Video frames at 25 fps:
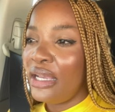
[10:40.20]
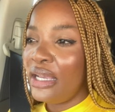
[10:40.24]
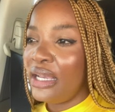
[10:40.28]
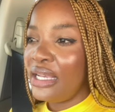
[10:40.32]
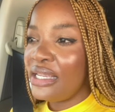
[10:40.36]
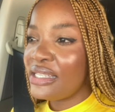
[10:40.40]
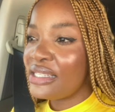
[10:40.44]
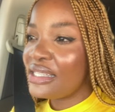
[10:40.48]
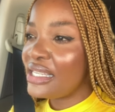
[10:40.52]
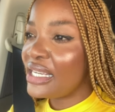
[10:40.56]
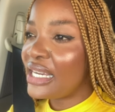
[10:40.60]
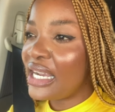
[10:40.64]

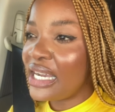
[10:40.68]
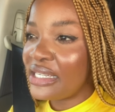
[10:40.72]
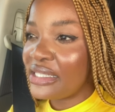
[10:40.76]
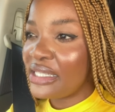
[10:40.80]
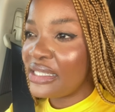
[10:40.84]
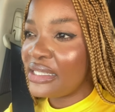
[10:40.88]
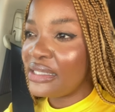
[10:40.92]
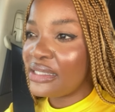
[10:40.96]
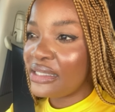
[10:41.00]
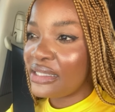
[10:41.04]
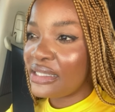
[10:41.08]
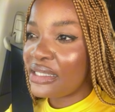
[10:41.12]
is the
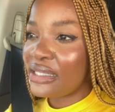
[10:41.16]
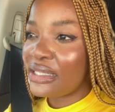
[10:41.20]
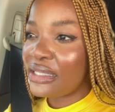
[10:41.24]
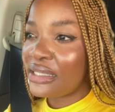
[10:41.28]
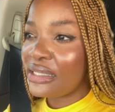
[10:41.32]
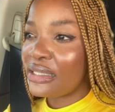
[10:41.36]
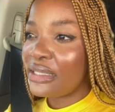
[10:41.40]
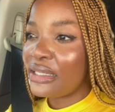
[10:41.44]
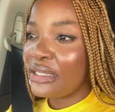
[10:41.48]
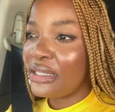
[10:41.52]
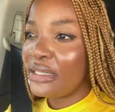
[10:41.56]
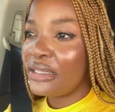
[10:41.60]

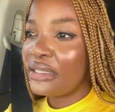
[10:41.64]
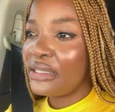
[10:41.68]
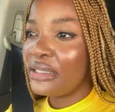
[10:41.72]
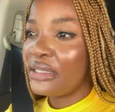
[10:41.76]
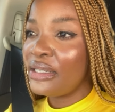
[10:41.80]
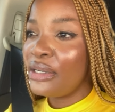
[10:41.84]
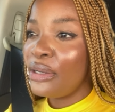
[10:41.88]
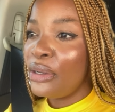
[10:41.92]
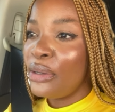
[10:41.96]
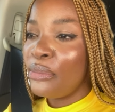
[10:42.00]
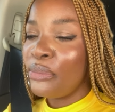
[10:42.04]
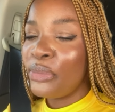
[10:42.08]
gardens,
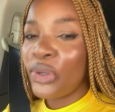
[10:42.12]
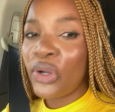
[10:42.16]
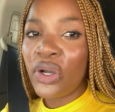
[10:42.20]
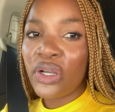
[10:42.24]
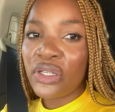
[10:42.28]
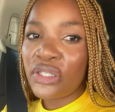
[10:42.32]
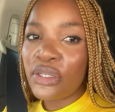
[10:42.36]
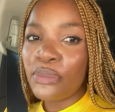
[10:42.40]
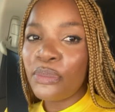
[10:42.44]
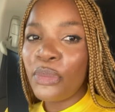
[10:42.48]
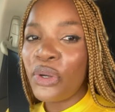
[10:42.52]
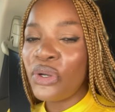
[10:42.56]

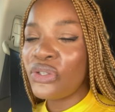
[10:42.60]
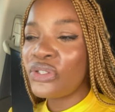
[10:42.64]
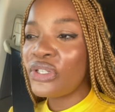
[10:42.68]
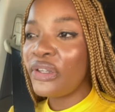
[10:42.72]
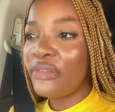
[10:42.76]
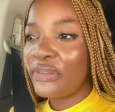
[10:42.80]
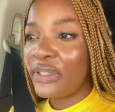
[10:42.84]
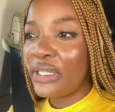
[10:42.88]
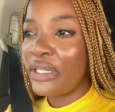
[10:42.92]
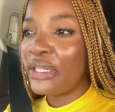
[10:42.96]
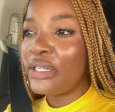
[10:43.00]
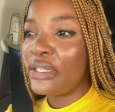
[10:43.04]
because most
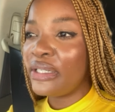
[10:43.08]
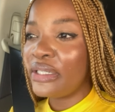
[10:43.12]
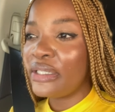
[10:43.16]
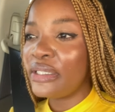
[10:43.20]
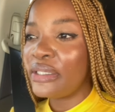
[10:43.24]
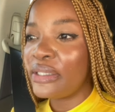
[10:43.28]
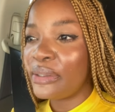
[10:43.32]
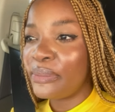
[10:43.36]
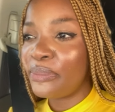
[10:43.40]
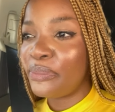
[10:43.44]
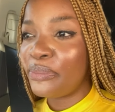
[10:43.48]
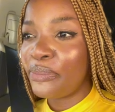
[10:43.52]
of
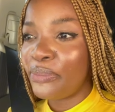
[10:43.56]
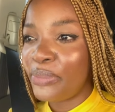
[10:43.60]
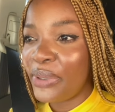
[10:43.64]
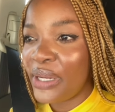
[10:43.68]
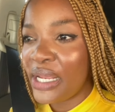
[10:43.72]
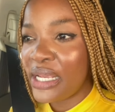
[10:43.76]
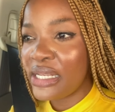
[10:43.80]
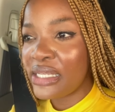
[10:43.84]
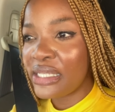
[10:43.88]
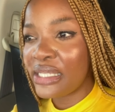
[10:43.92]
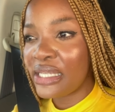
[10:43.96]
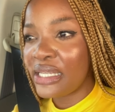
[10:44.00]
the
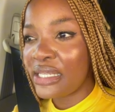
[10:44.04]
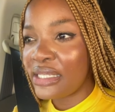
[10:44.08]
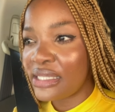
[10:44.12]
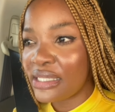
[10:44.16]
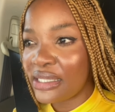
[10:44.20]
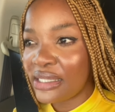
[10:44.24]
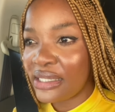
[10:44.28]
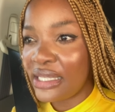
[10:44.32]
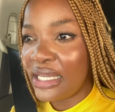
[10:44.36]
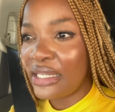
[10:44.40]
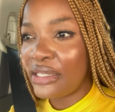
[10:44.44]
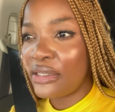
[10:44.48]

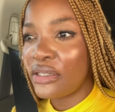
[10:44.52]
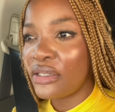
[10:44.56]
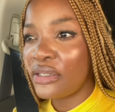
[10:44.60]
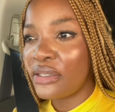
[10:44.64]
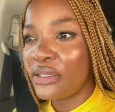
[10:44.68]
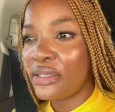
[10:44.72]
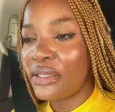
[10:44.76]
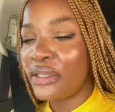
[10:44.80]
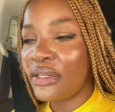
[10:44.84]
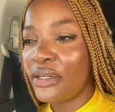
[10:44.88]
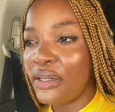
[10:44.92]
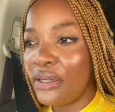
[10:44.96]
places that
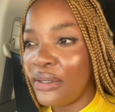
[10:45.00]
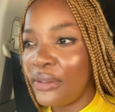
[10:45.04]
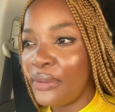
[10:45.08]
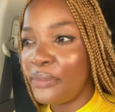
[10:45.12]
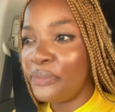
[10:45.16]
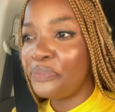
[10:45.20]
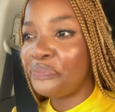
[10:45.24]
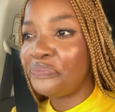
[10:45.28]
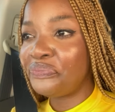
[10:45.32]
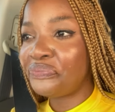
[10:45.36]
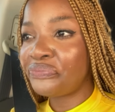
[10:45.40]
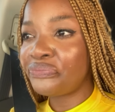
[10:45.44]

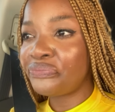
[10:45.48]
are